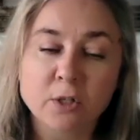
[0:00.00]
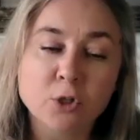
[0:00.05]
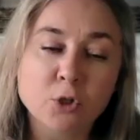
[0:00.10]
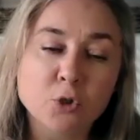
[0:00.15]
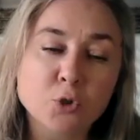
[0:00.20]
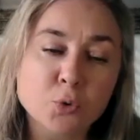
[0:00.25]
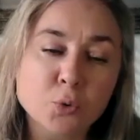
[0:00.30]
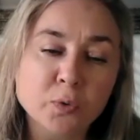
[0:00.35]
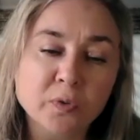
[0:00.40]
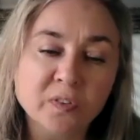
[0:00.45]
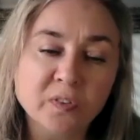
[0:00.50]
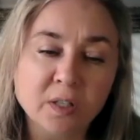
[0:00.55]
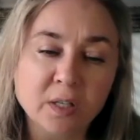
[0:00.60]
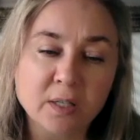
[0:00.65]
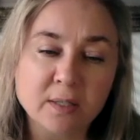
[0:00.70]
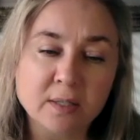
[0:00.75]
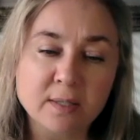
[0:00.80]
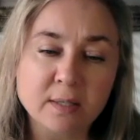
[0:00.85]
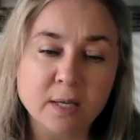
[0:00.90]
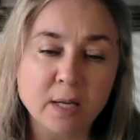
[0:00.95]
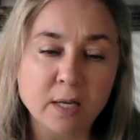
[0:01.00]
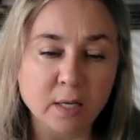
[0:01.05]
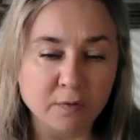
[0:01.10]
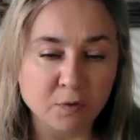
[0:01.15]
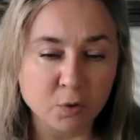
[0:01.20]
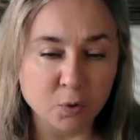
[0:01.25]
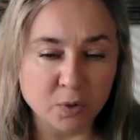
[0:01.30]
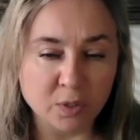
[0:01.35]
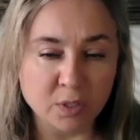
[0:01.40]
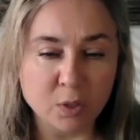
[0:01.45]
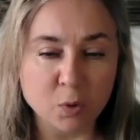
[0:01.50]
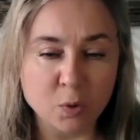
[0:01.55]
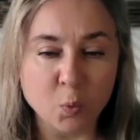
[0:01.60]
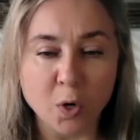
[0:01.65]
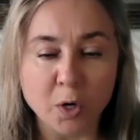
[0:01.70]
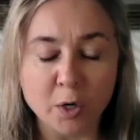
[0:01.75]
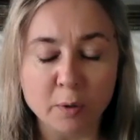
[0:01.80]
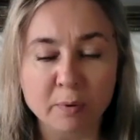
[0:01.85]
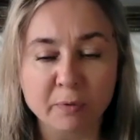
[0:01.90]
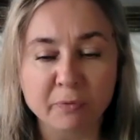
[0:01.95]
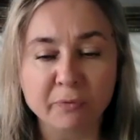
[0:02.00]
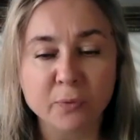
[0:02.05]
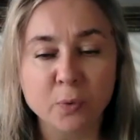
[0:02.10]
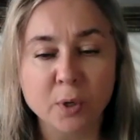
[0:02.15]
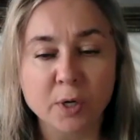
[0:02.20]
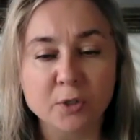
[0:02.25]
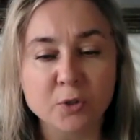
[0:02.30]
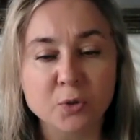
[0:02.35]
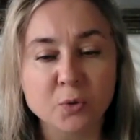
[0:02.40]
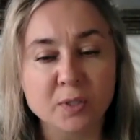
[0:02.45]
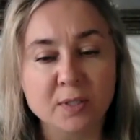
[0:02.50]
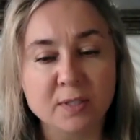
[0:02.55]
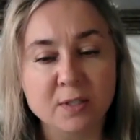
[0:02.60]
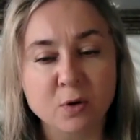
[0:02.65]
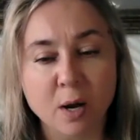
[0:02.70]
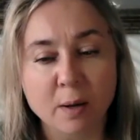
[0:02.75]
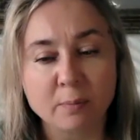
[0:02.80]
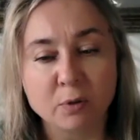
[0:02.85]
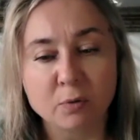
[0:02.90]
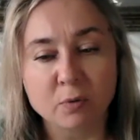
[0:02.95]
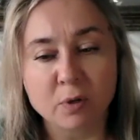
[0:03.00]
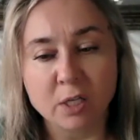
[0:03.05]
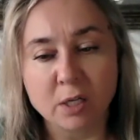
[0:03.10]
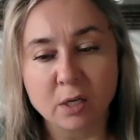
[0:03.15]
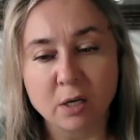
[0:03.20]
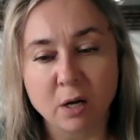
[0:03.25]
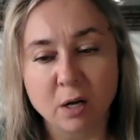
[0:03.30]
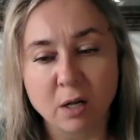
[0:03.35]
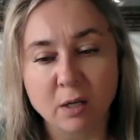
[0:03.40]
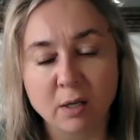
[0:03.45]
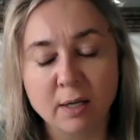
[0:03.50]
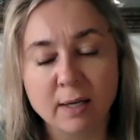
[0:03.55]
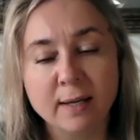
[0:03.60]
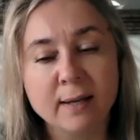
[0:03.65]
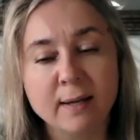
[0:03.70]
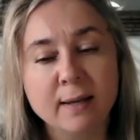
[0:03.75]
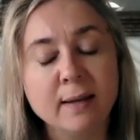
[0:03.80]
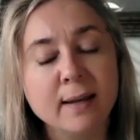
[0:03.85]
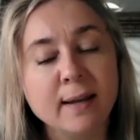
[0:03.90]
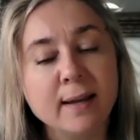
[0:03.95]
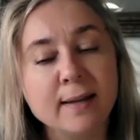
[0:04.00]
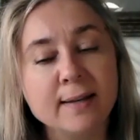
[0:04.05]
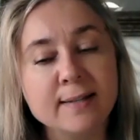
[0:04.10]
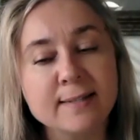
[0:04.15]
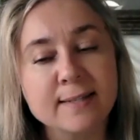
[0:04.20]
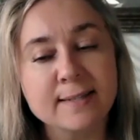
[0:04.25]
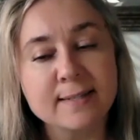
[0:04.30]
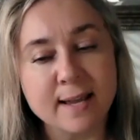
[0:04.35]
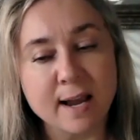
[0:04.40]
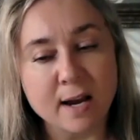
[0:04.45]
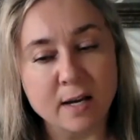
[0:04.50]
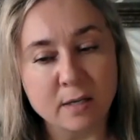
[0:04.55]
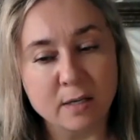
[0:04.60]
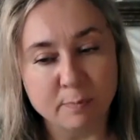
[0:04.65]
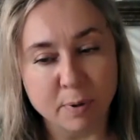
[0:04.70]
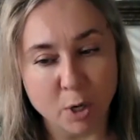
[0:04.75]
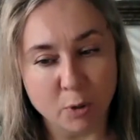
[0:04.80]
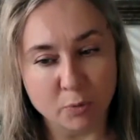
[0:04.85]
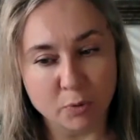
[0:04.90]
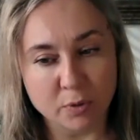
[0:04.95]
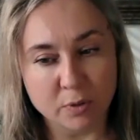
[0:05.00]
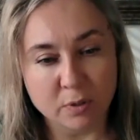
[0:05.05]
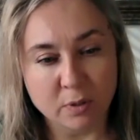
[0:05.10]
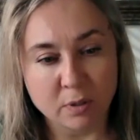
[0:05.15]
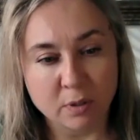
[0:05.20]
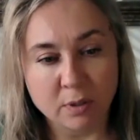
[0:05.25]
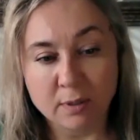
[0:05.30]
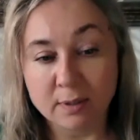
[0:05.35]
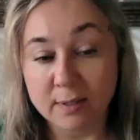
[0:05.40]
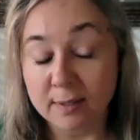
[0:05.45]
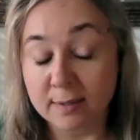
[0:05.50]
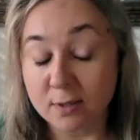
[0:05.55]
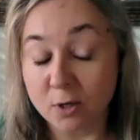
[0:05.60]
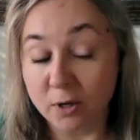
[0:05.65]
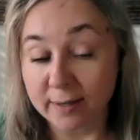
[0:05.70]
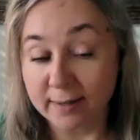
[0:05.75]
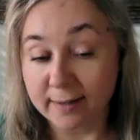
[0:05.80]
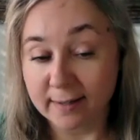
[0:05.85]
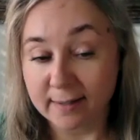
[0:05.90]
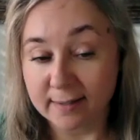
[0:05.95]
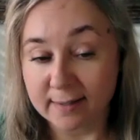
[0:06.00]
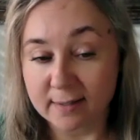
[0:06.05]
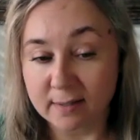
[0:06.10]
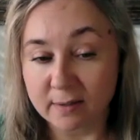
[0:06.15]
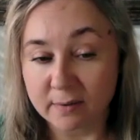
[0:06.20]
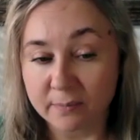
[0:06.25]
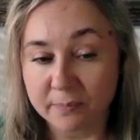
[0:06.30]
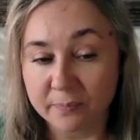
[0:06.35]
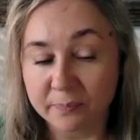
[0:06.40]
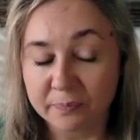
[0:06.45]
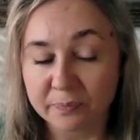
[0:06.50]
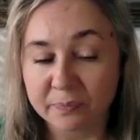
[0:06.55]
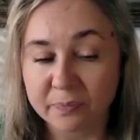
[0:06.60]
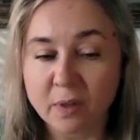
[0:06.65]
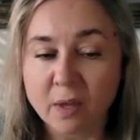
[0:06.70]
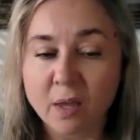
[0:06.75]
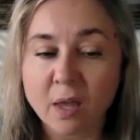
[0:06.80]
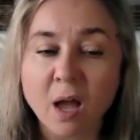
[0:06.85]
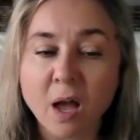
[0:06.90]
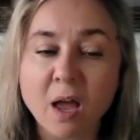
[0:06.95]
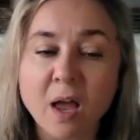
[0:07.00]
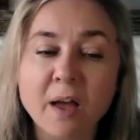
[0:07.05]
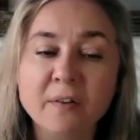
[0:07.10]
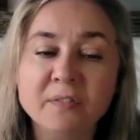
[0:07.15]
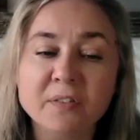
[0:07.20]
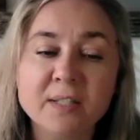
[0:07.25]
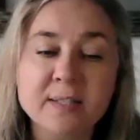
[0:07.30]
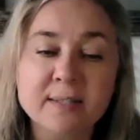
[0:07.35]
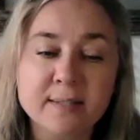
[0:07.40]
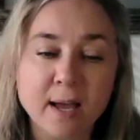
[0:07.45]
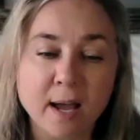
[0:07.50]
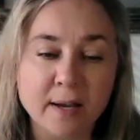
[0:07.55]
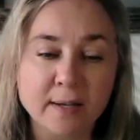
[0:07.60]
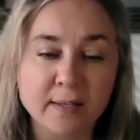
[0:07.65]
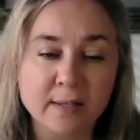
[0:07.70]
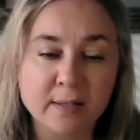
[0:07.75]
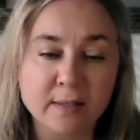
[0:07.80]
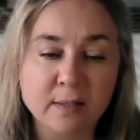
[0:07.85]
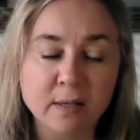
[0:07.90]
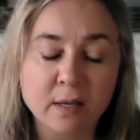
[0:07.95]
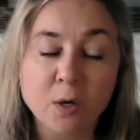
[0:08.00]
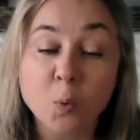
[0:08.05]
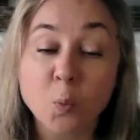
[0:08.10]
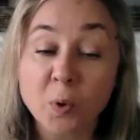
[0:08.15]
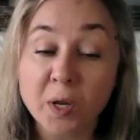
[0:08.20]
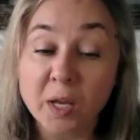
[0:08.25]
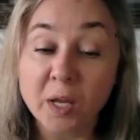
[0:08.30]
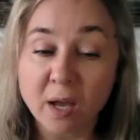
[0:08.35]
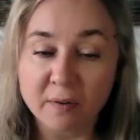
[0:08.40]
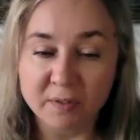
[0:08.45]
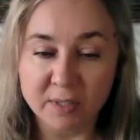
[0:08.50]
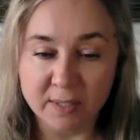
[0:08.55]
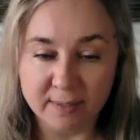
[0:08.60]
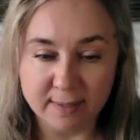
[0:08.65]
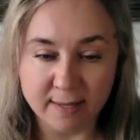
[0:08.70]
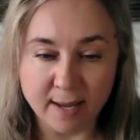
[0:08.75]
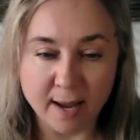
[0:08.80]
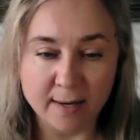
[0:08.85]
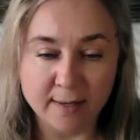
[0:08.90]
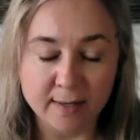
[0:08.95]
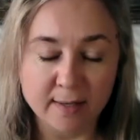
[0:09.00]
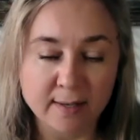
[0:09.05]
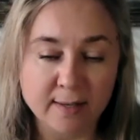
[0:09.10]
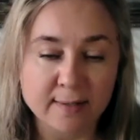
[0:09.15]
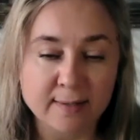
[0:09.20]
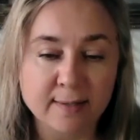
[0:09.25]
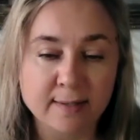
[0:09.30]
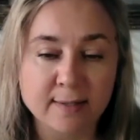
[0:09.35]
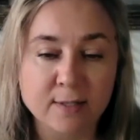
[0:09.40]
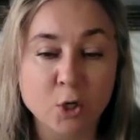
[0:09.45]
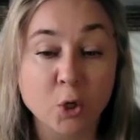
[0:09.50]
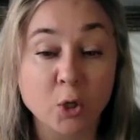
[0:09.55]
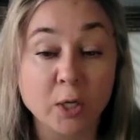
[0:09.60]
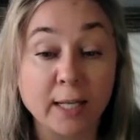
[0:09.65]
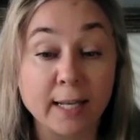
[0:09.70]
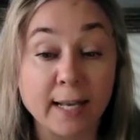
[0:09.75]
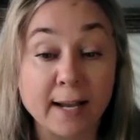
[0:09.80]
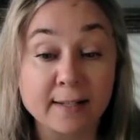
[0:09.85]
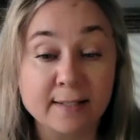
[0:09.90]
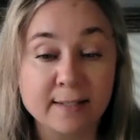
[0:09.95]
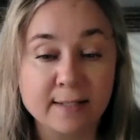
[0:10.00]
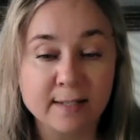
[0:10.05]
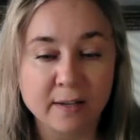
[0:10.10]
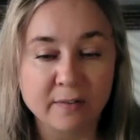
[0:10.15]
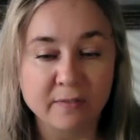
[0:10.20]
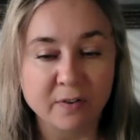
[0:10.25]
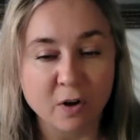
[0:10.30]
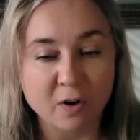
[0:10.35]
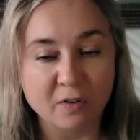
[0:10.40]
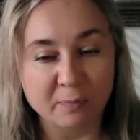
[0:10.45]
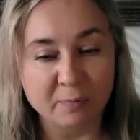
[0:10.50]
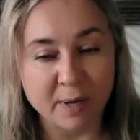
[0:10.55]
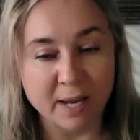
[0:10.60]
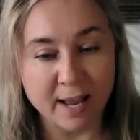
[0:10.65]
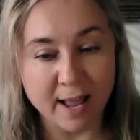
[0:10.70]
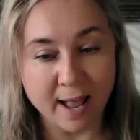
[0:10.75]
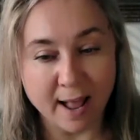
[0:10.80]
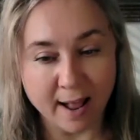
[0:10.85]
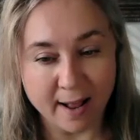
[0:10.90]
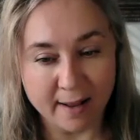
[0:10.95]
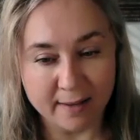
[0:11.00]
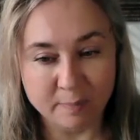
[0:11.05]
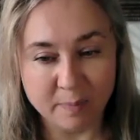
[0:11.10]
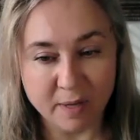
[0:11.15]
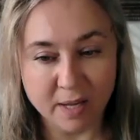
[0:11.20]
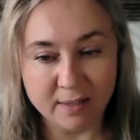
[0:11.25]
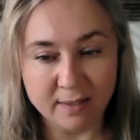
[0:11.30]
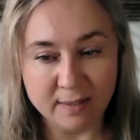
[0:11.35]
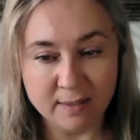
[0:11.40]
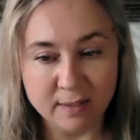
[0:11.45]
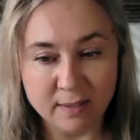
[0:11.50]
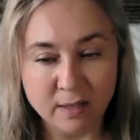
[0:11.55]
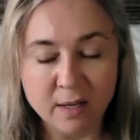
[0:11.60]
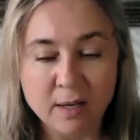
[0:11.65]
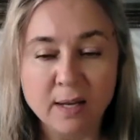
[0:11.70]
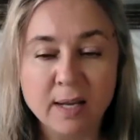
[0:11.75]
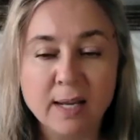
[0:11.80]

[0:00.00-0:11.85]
The truth is, and I've used this word before to describe the recall, it is a signpost. That's all it is. I have decided, we have decided as this collective of my aspects,